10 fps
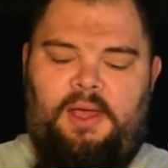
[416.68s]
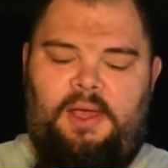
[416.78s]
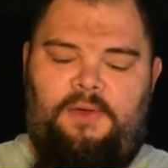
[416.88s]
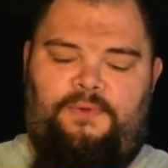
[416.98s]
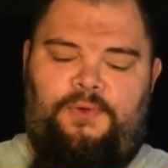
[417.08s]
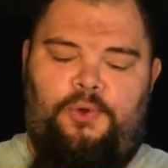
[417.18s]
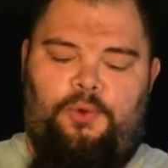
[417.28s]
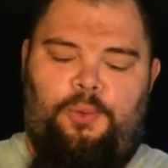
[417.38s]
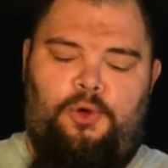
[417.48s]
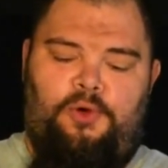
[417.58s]
if you
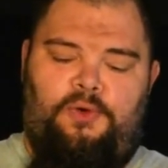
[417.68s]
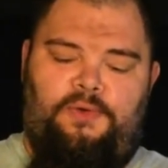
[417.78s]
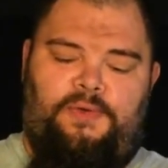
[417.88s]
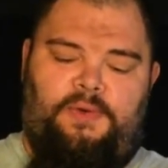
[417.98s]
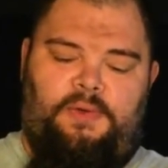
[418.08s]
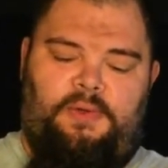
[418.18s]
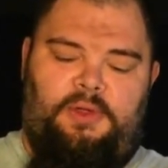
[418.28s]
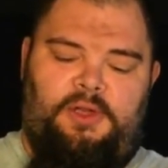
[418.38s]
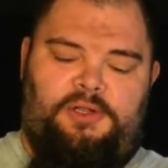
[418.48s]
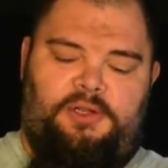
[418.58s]
remove
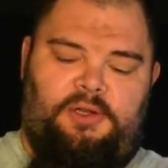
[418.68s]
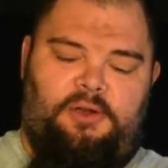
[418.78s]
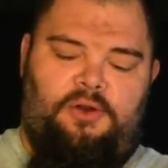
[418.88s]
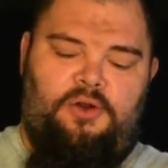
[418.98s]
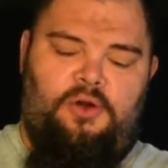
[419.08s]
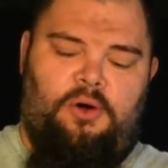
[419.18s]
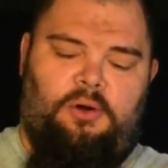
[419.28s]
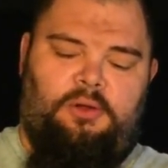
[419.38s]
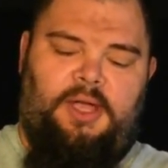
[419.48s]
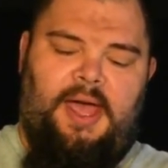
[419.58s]
this
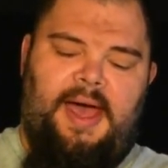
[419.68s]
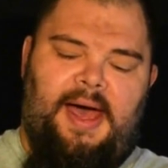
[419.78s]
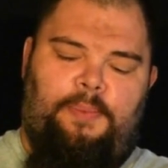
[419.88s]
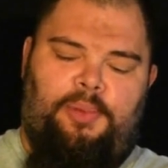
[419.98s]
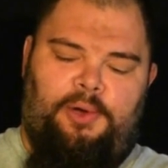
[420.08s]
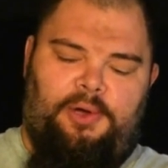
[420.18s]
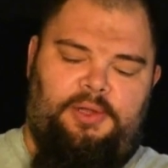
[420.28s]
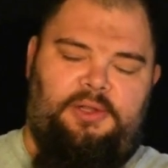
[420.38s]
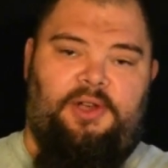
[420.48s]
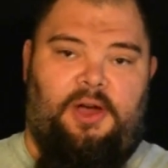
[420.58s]
knurled cap on
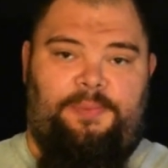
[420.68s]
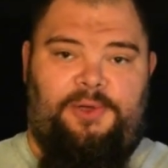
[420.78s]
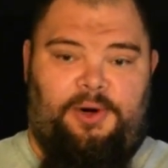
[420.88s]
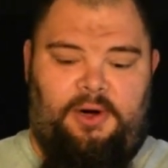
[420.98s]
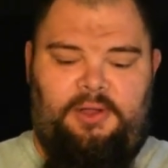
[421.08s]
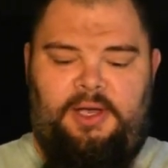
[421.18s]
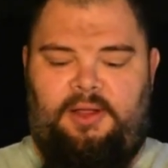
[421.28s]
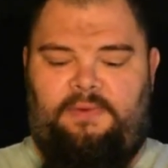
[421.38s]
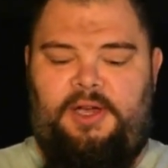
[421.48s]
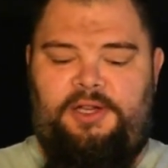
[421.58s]
the top turret, the
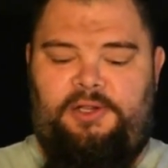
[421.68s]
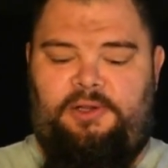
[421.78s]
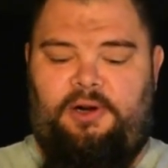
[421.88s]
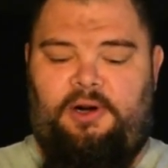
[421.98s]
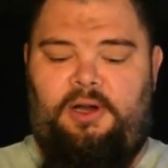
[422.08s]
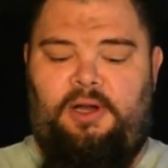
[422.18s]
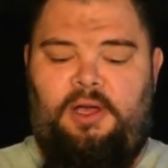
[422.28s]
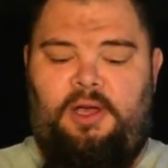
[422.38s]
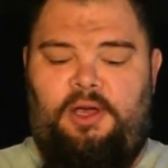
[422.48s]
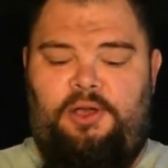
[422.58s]
elevation turret,
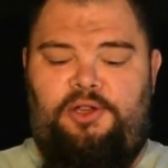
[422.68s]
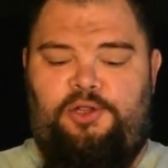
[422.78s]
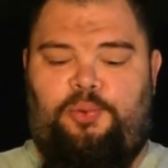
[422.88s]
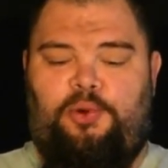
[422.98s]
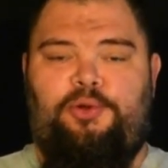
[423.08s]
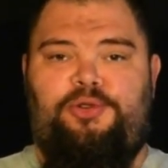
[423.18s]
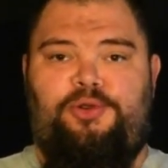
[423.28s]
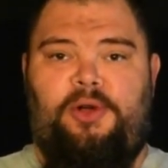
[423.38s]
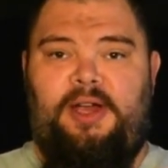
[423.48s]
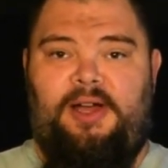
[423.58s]
you just pull
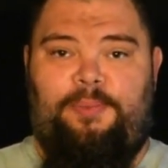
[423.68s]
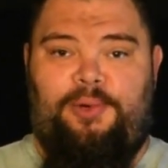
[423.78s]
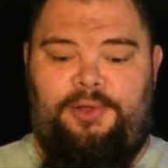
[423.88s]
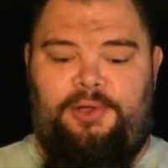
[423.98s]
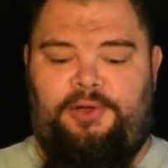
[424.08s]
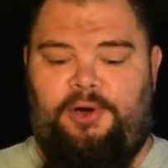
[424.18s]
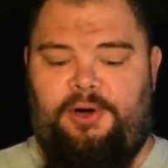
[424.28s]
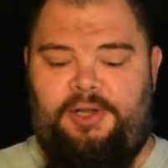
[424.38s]
straight up on the turret